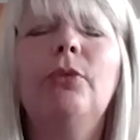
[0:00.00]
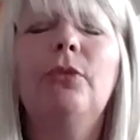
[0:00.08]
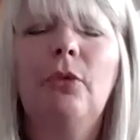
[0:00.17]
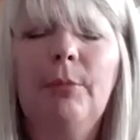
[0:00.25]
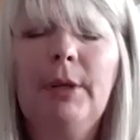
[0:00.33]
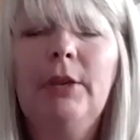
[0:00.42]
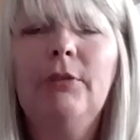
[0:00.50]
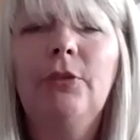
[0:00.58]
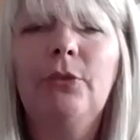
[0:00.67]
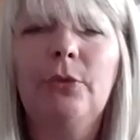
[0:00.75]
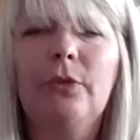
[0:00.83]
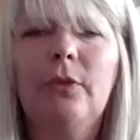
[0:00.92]
so many
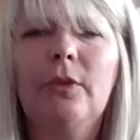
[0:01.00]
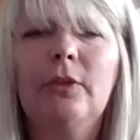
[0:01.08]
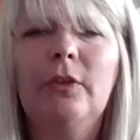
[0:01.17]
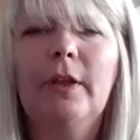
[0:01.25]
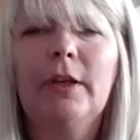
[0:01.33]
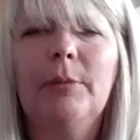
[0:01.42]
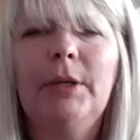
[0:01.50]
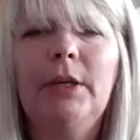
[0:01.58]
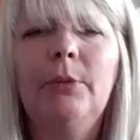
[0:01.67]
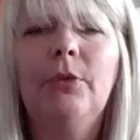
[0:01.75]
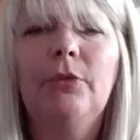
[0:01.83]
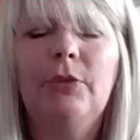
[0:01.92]
resources into that committee
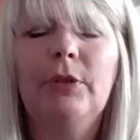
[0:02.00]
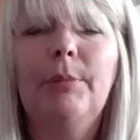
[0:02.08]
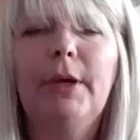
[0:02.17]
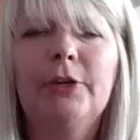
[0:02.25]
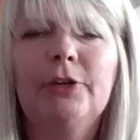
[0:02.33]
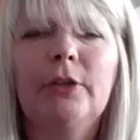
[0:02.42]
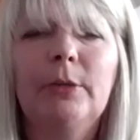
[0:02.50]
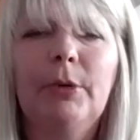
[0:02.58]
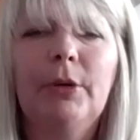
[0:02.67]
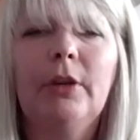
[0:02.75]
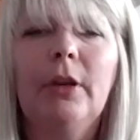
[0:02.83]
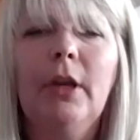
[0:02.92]
and was really passionate
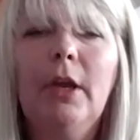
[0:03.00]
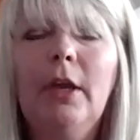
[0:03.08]
about it.